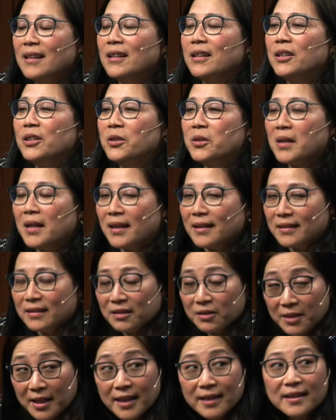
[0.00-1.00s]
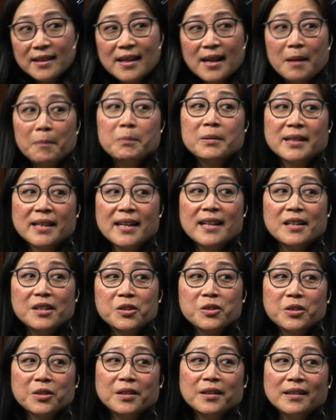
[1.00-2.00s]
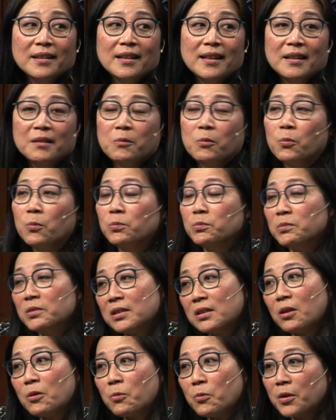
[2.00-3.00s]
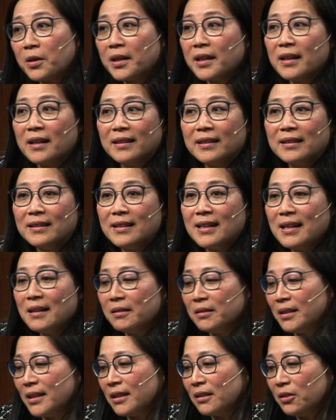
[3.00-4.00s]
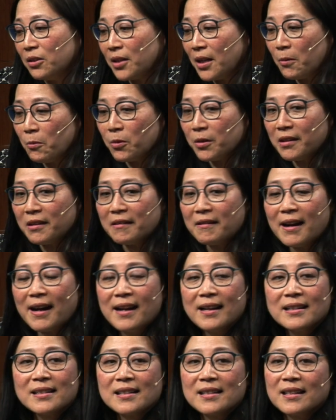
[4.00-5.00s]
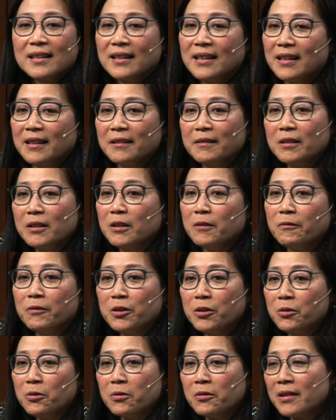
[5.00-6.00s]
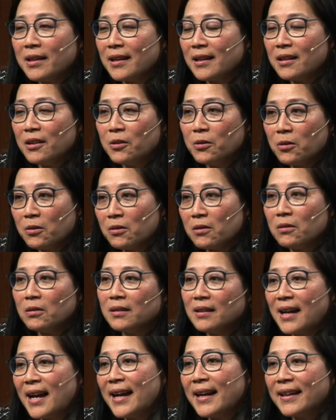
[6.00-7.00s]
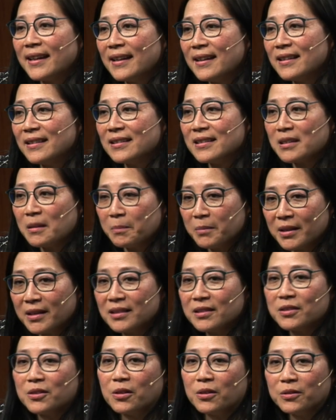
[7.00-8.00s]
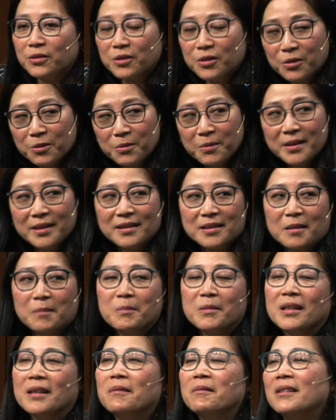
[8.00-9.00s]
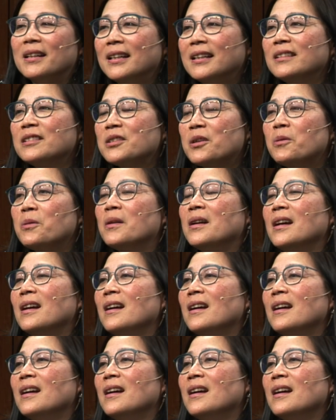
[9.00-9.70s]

you got to look at the application and start working on it now. Like, look at what they're asking. And if you think you're lacking in something, start doing something, right? So,